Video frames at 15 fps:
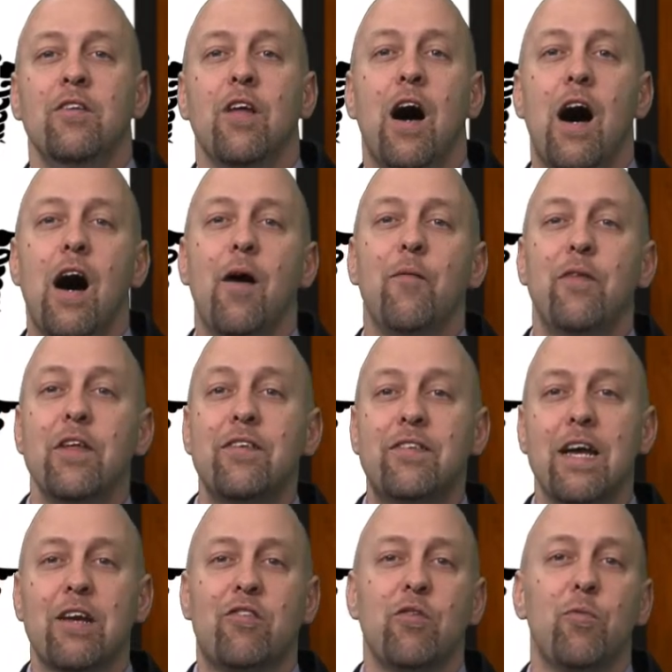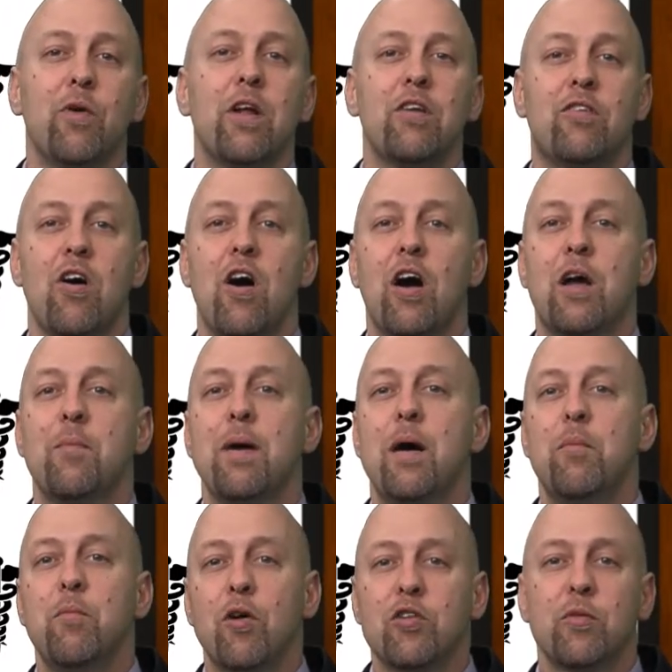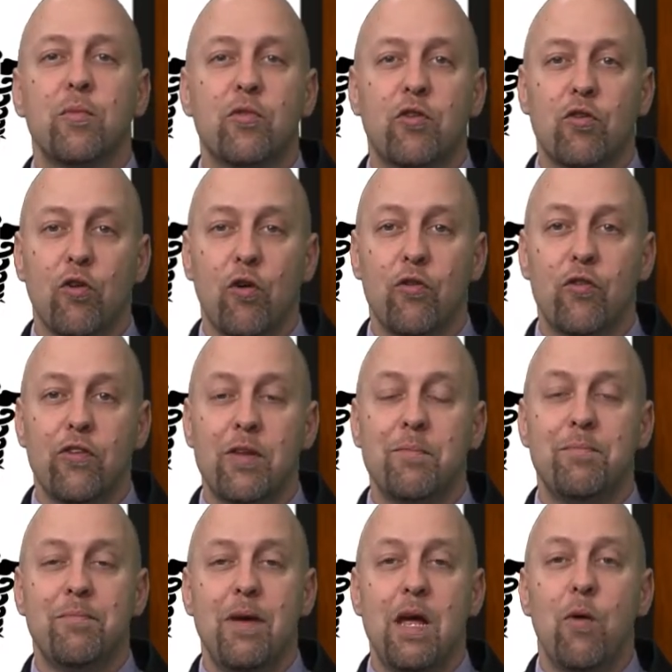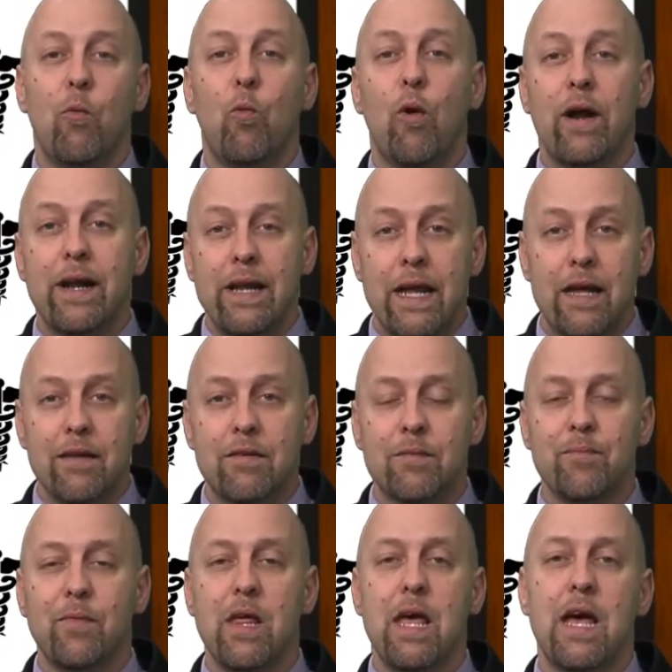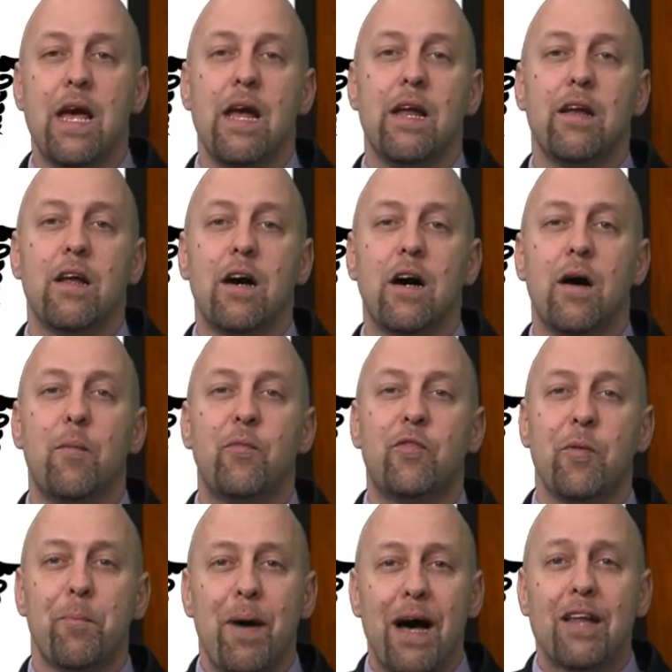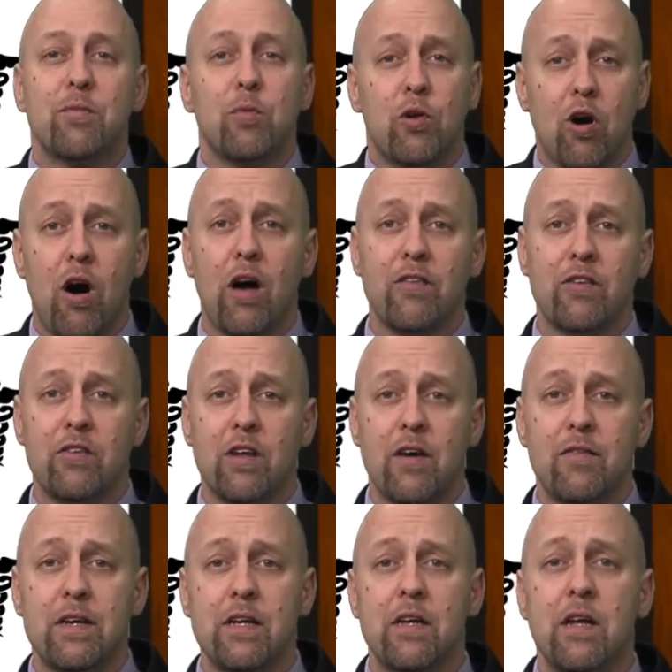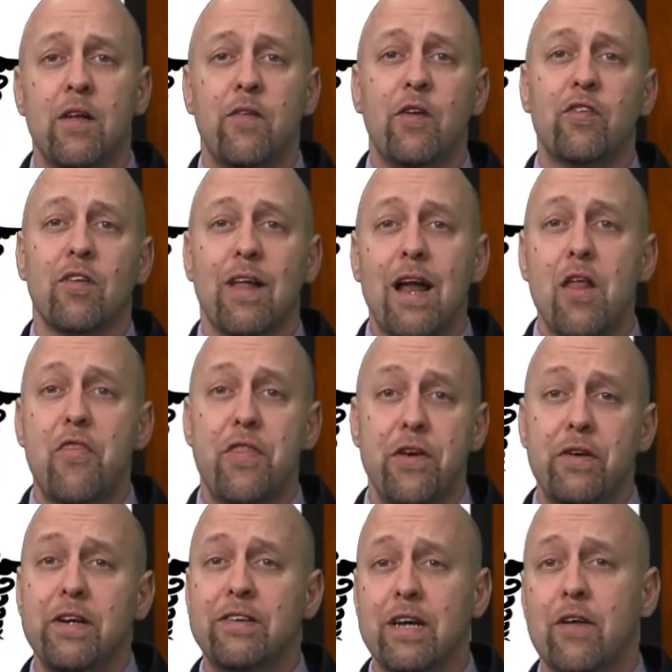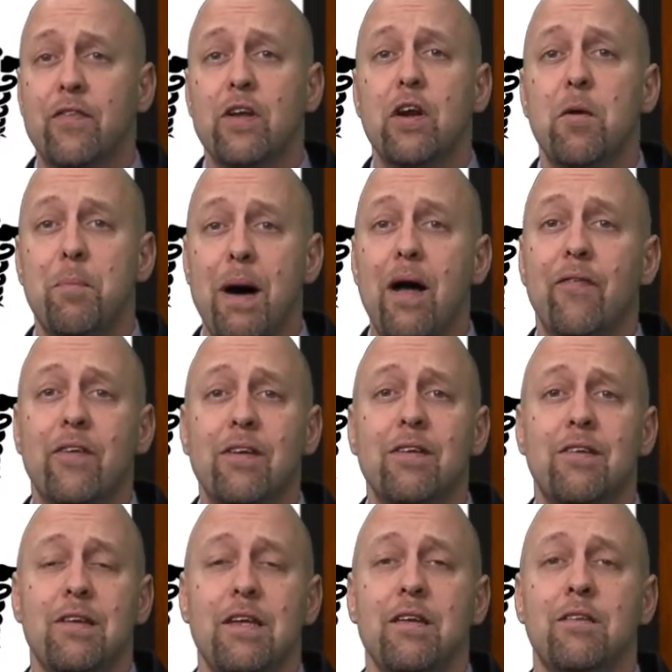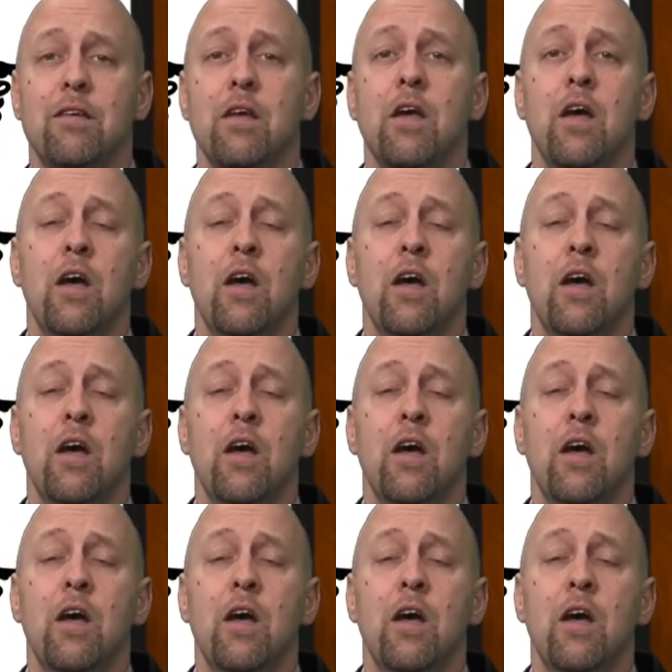Uh, this section, we're going to talk about multiple sclerosis and, and what it is and uh, some possible causes of it. There's a lot of theories out there about the disease.